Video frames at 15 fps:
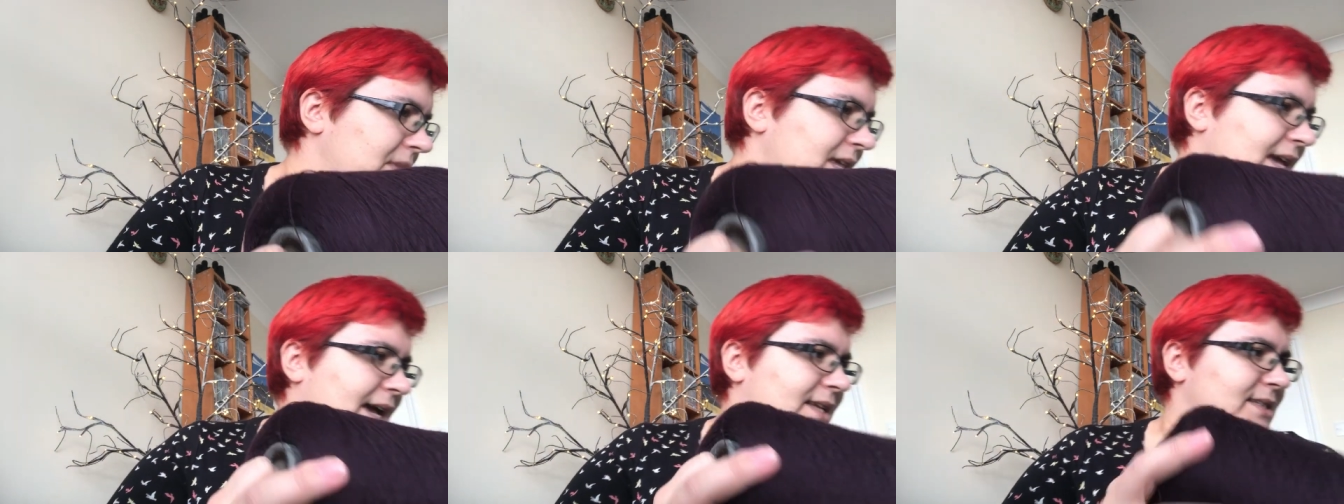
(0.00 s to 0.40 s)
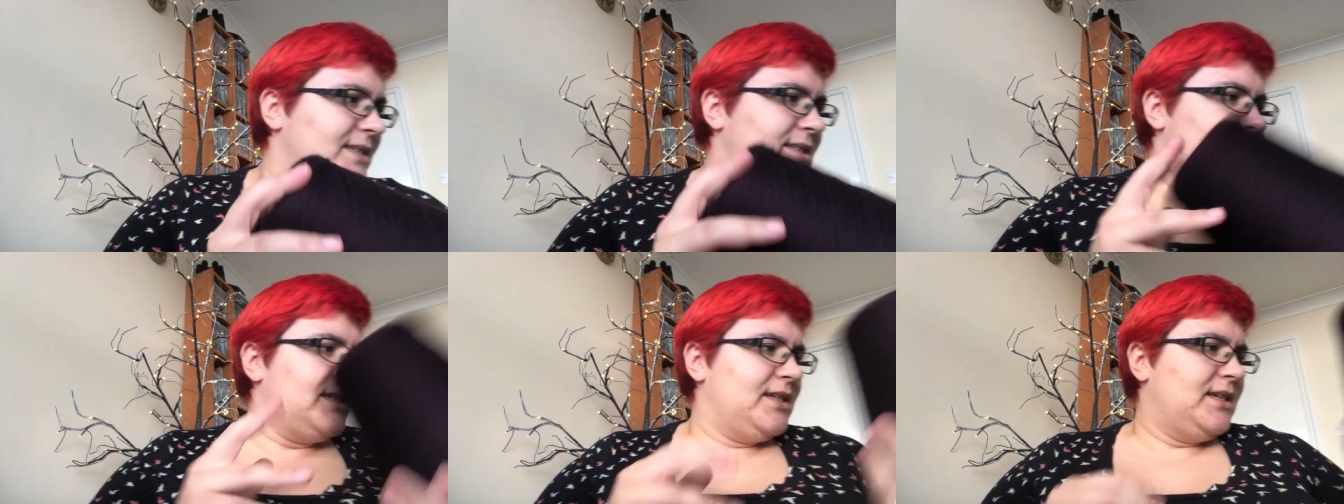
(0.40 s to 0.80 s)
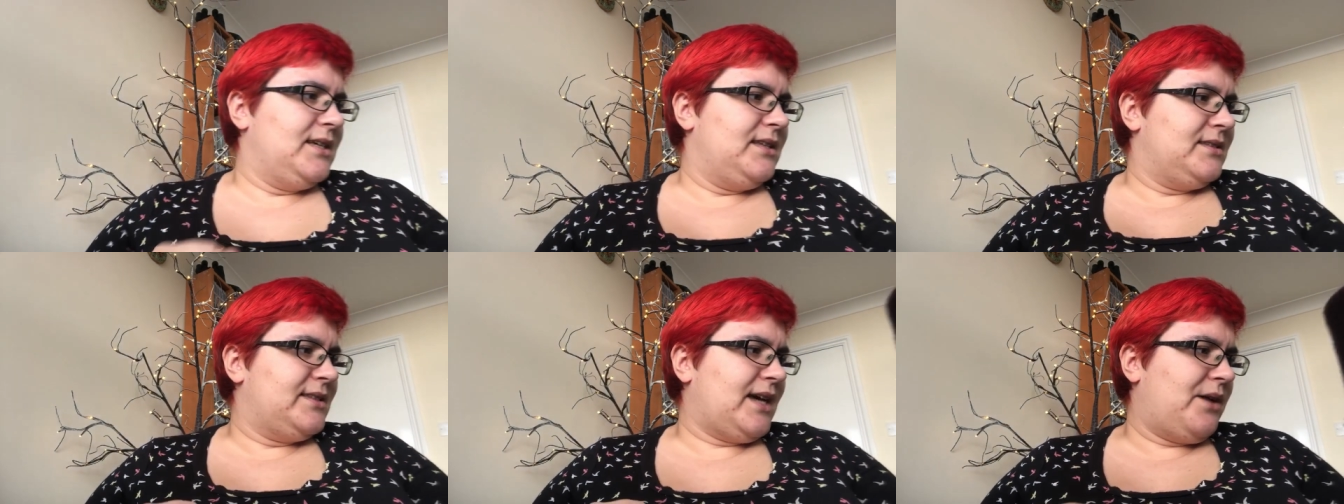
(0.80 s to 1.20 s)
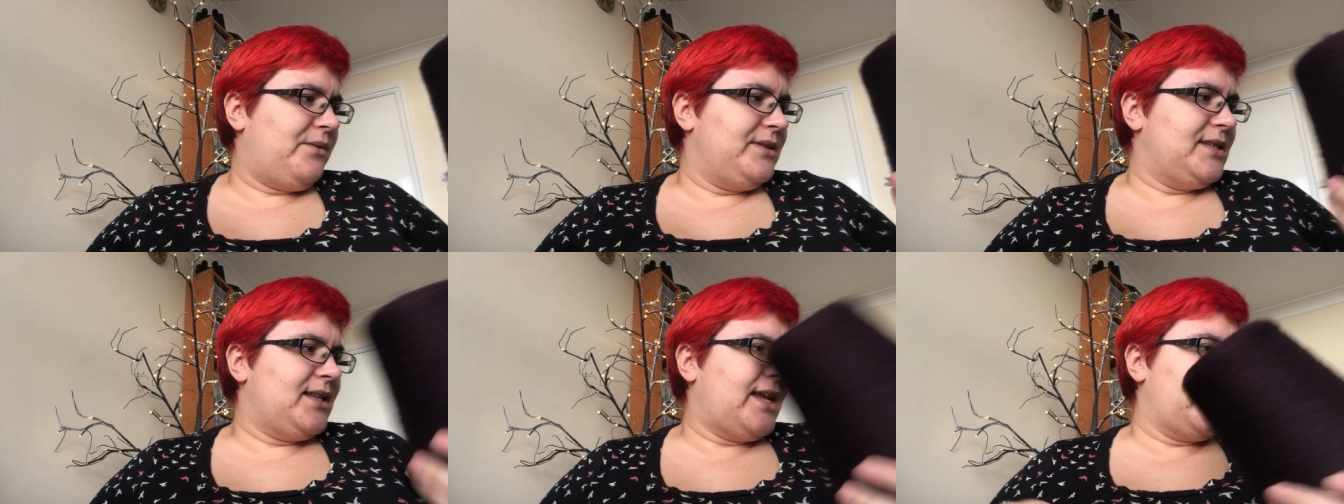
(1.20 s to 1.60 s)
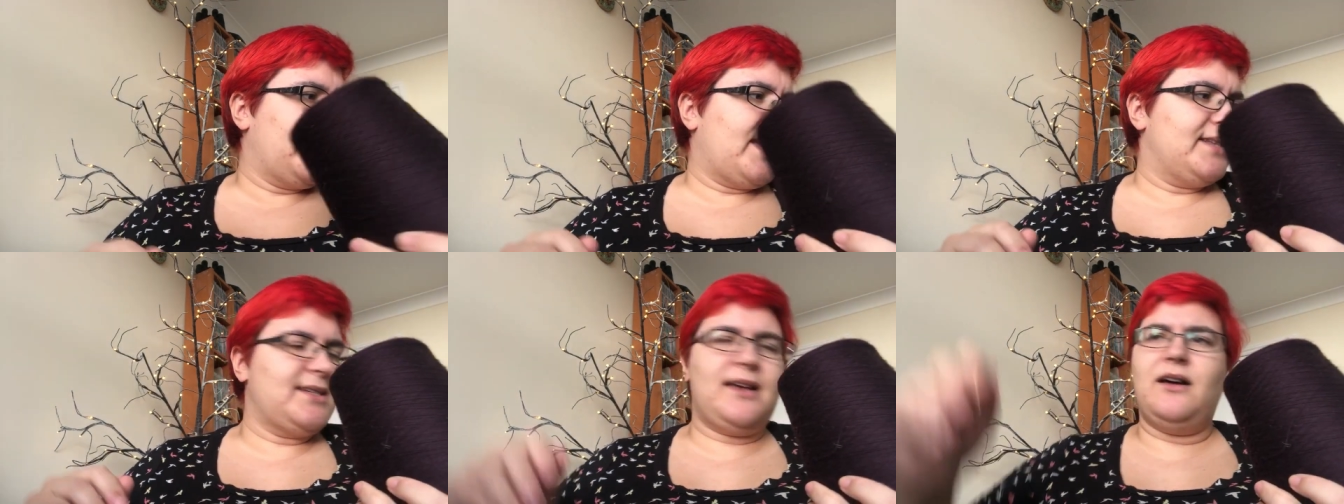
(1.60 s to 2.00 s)
Yes. That one's Lana
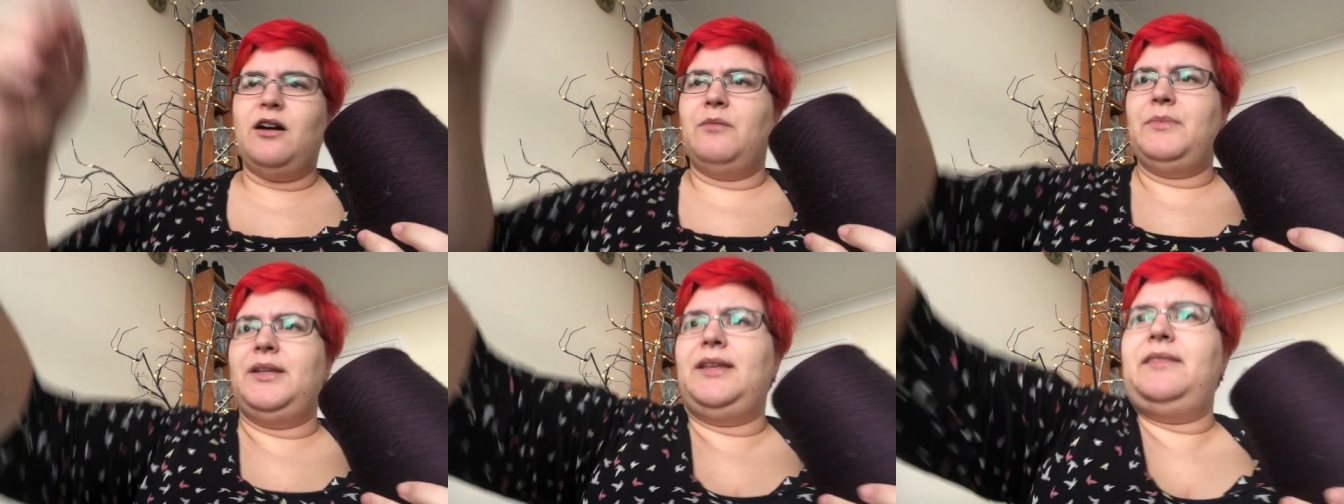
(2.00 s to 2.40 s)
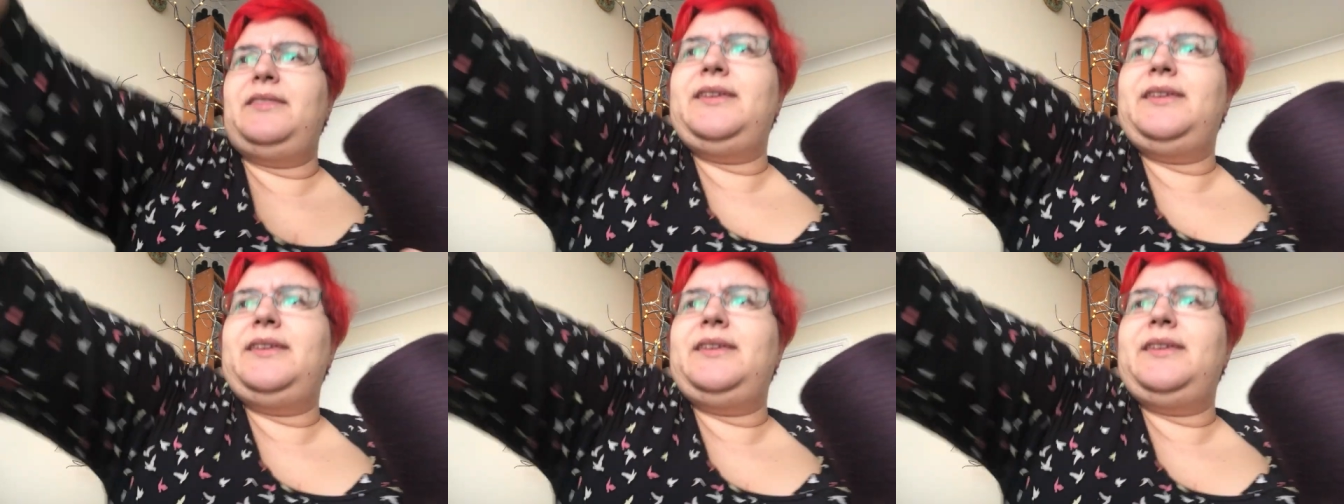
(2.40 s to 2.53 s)
Gatto Harmony.